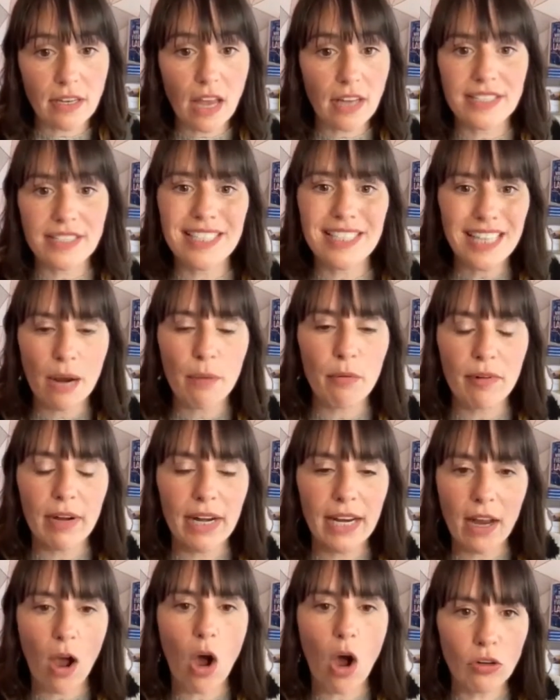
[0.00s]
and
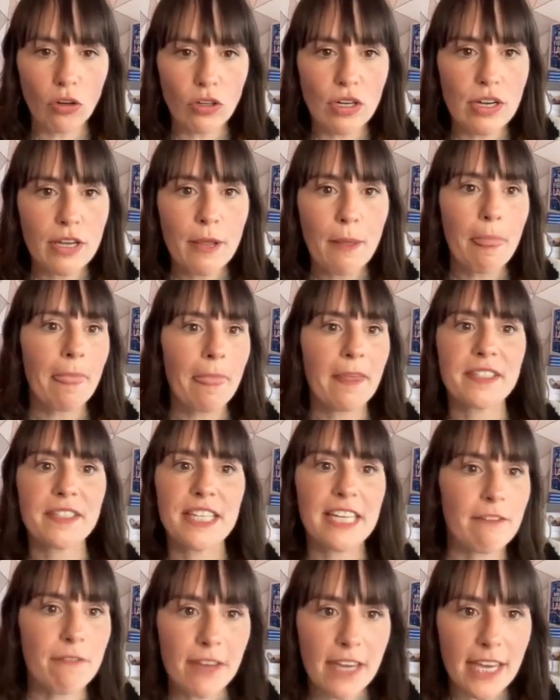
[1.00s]
stammering on
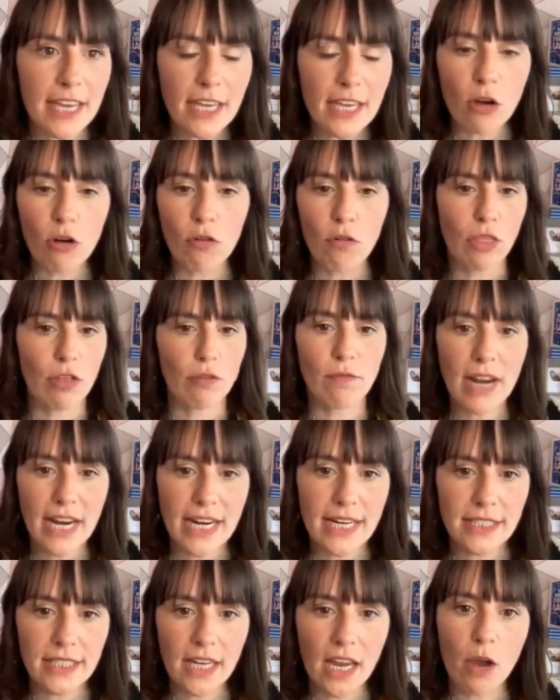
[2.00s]
TV or on the
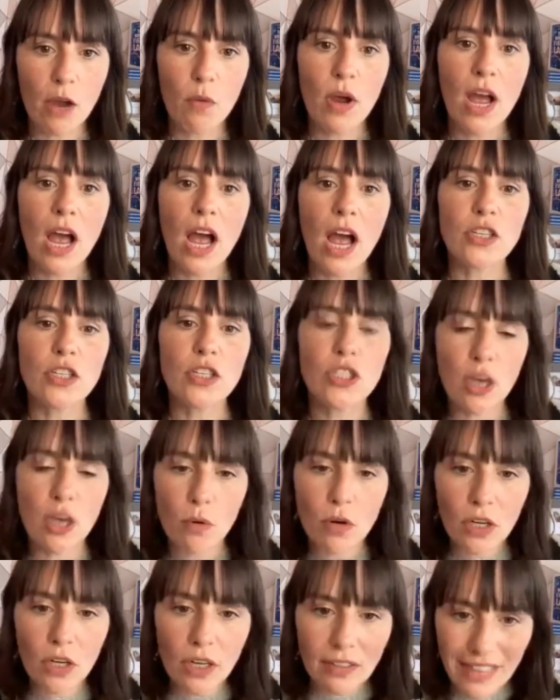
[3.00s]
radio, and
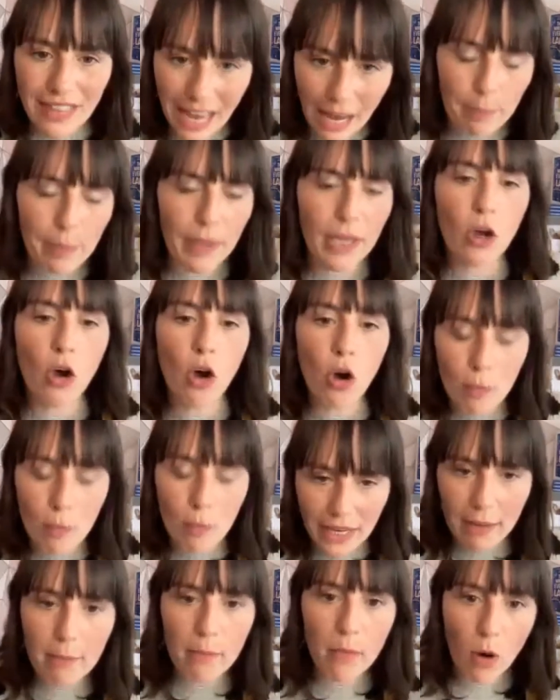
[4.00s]
so that
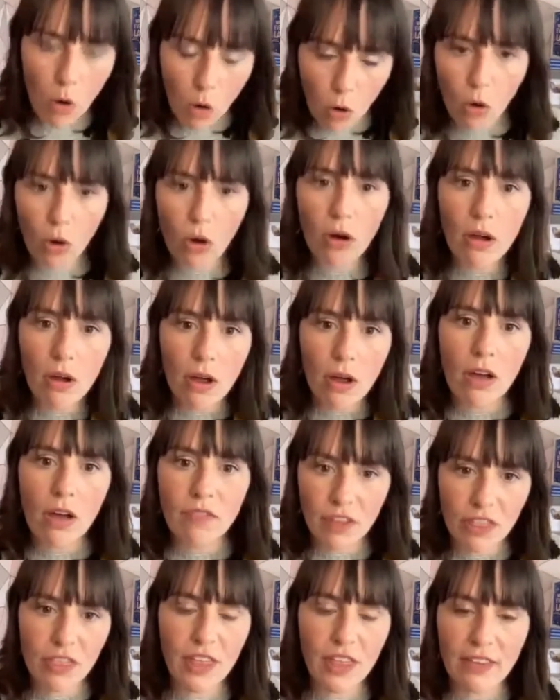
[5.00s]
becoming more
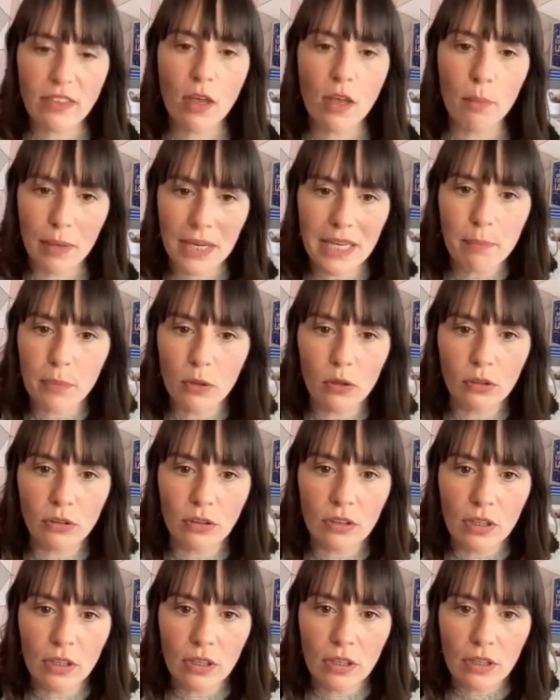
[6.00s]
of a thing that
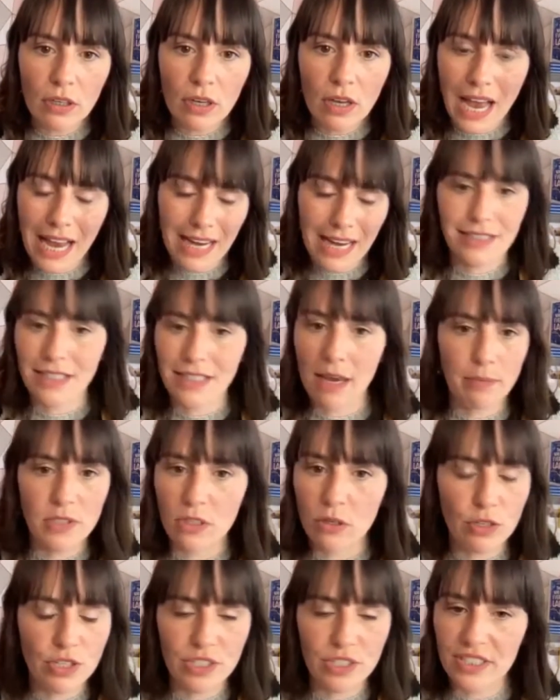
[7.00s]
people accept
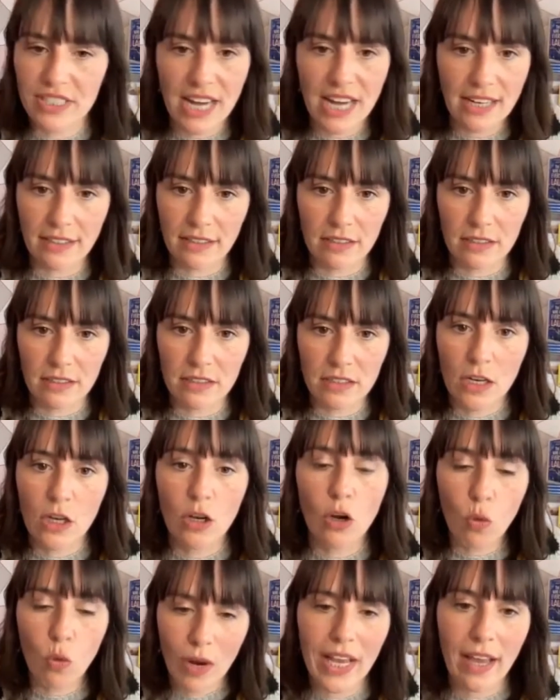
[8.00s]
and understand
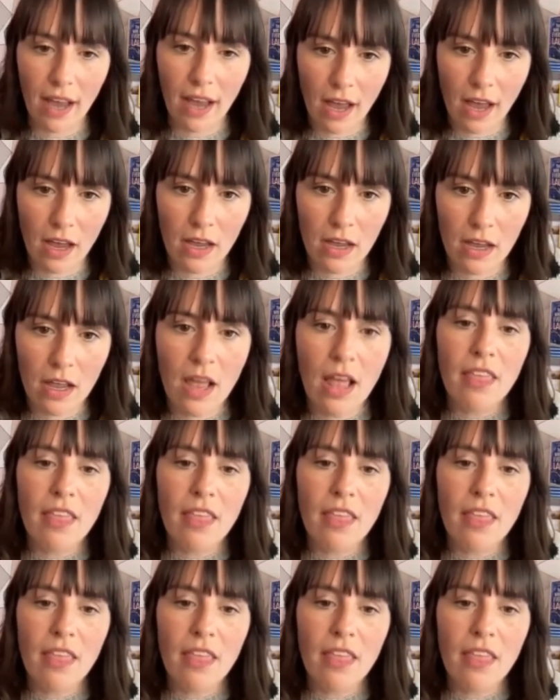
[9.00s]
quicker,